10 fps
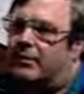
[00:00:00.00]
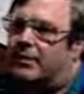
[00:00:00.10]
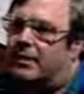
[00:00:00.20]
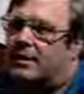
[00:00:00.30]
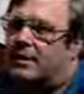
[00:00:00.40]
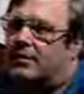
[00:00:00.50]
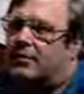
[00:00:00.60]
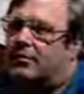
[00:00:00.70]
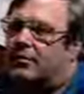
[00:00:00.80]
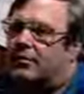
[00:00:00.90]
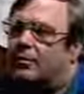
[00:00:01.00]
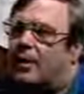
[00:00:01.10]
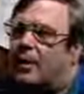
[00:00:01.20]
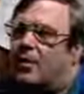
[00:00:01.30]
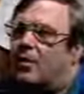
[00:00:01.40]
and the T cell system,
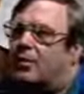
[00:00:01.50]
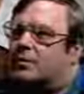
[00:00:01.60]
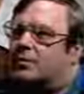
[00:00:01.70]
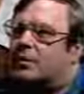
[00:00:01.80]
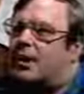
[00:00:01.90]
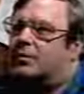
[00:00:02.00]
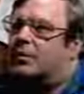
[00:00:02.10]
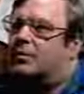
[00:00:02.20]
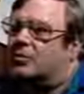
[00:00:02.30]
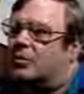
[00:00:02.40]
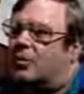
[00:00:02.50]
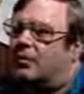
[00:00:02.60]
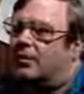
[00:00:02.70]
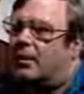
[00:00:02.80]
which was thought to control